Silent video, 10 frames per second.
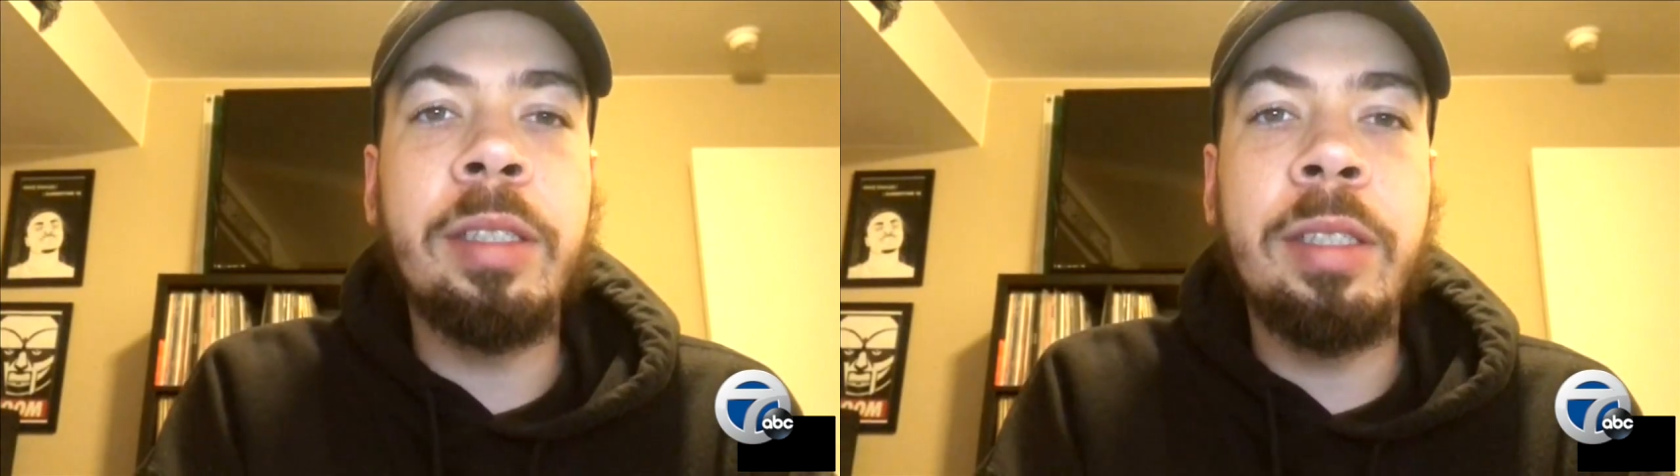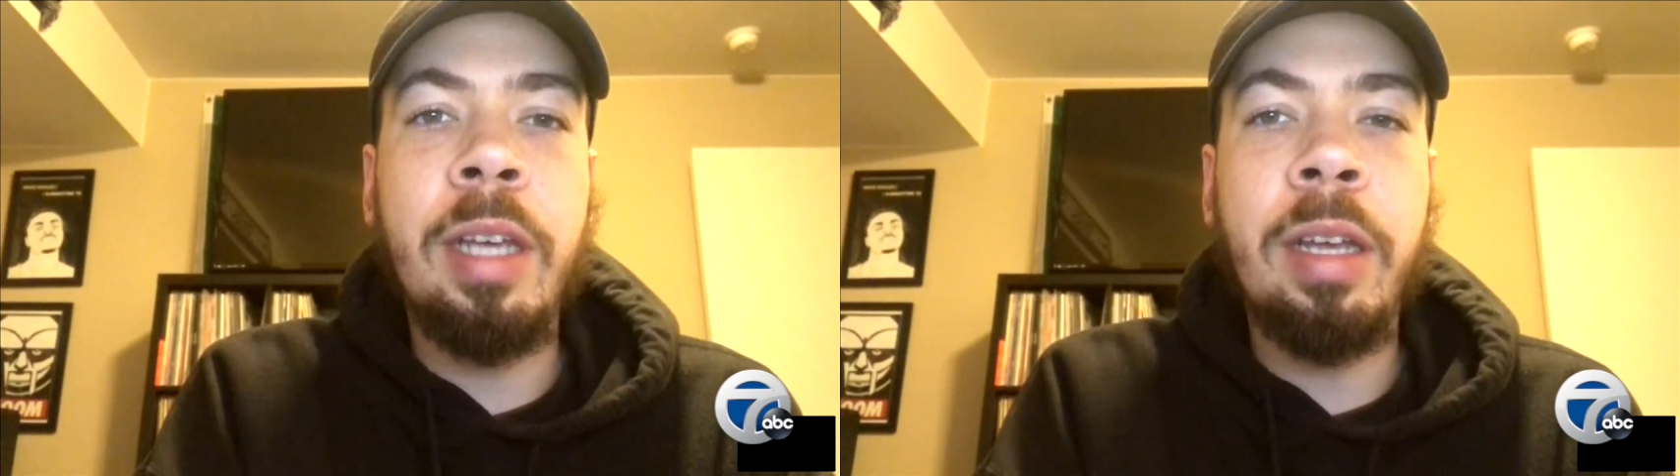
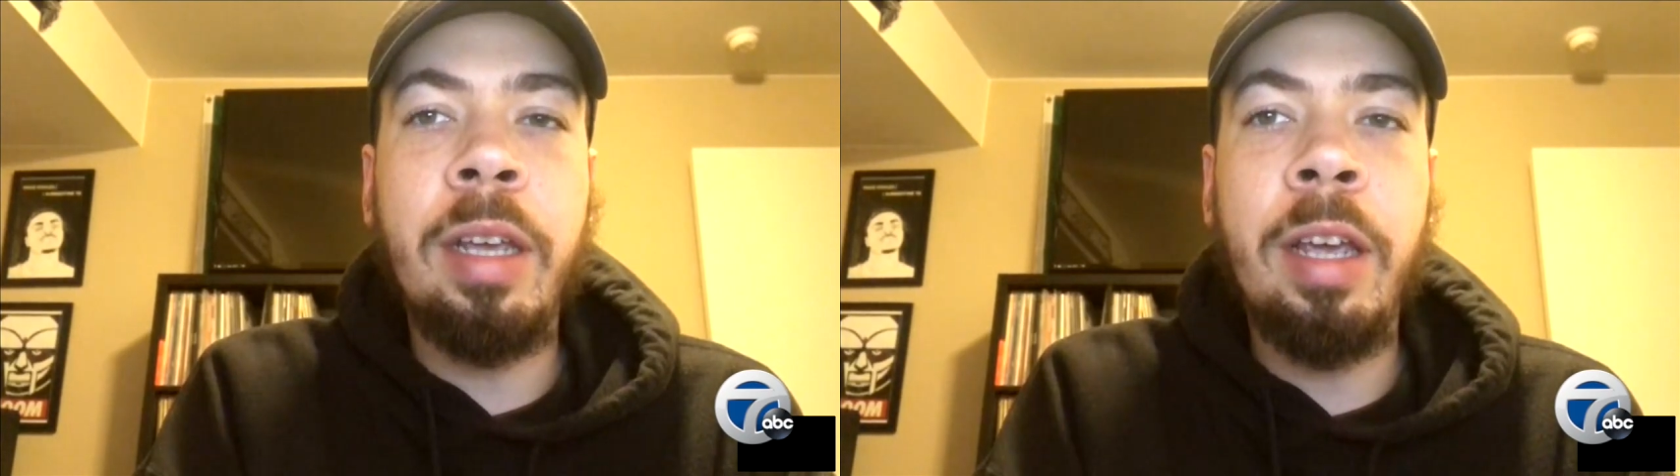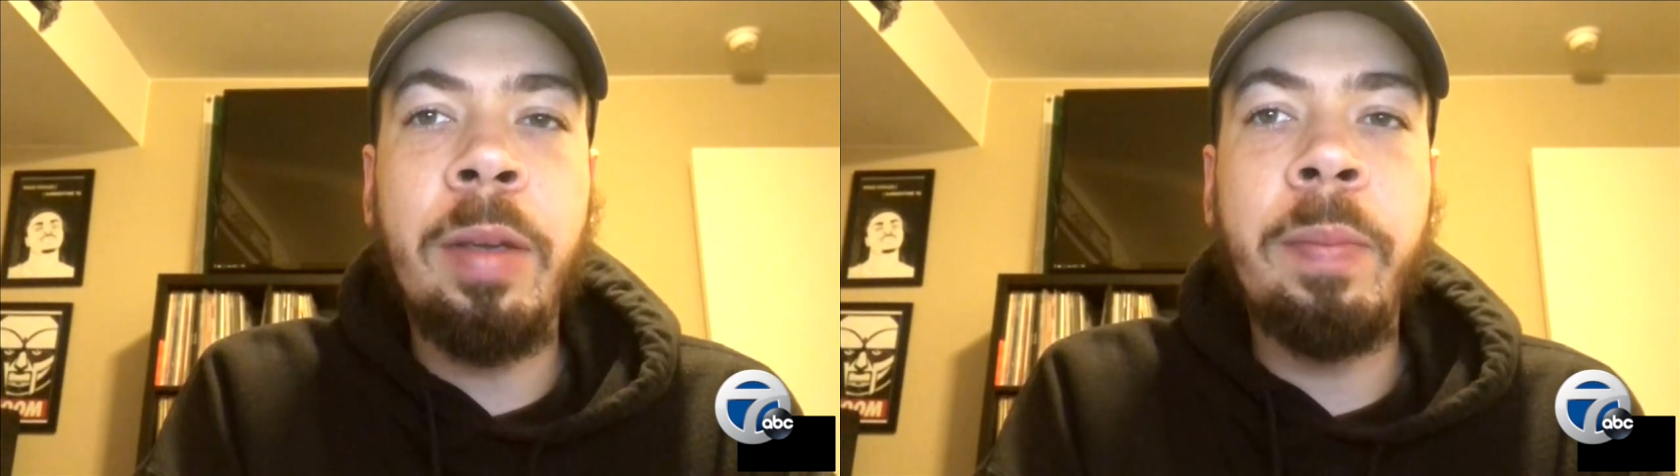since that
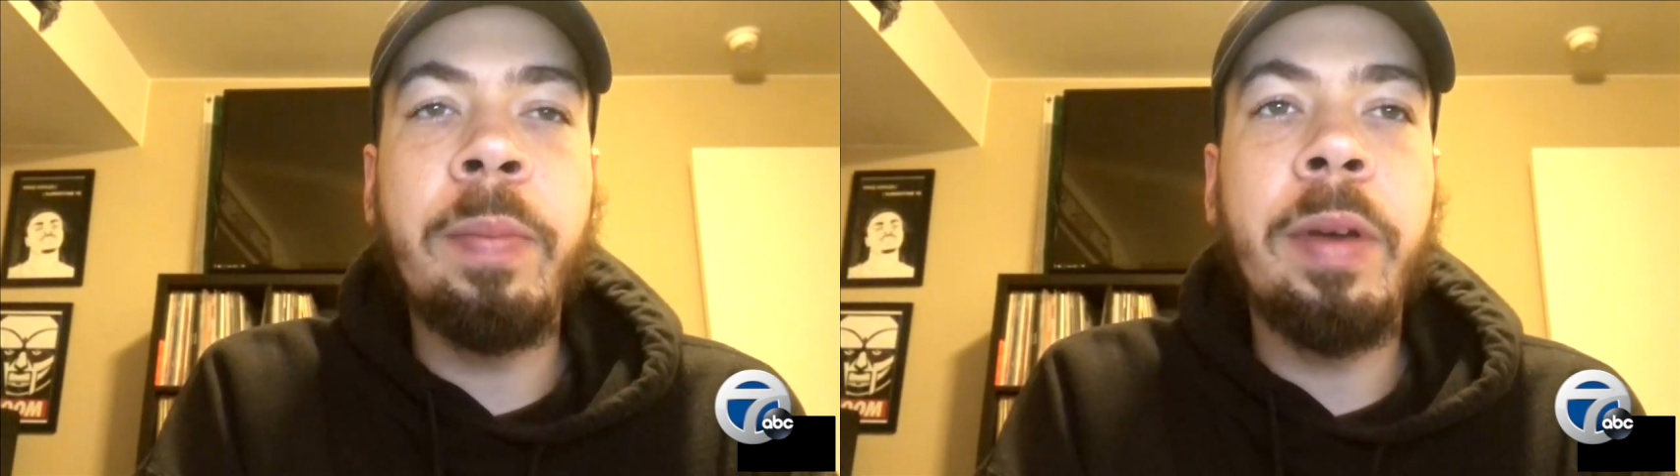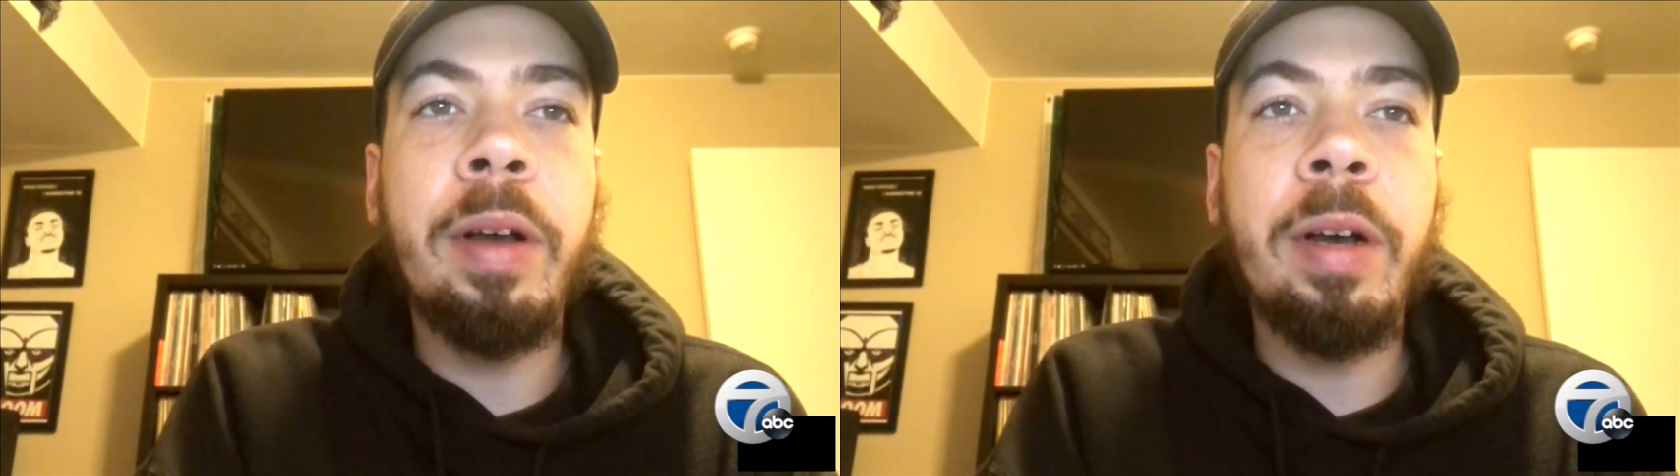game,
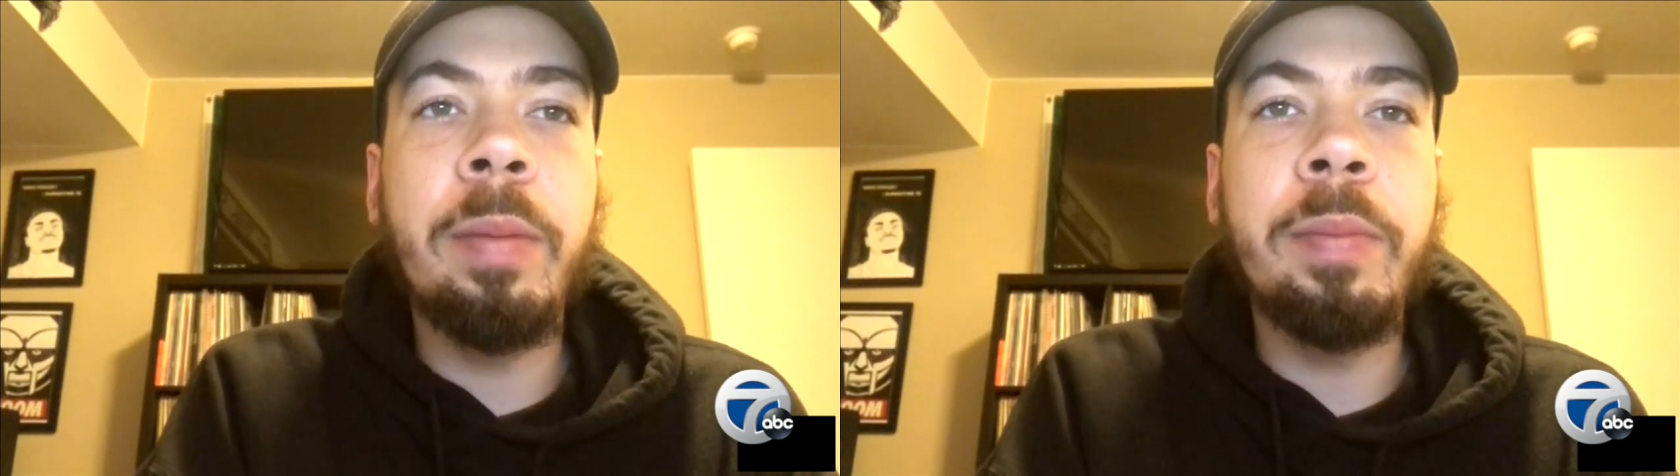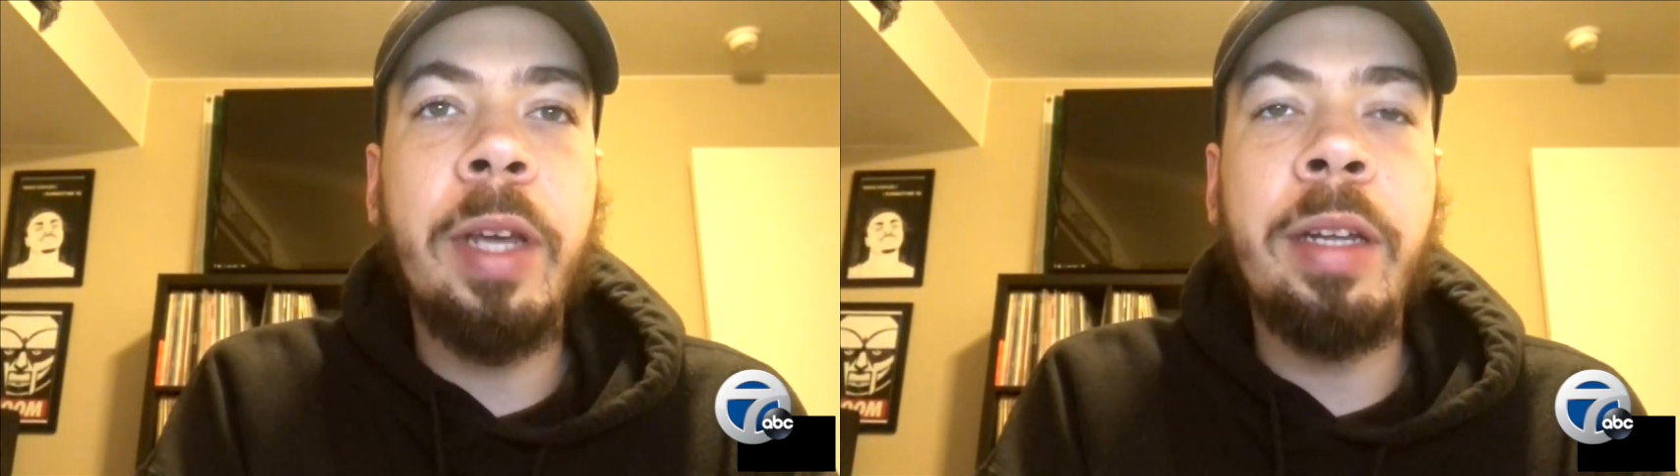um,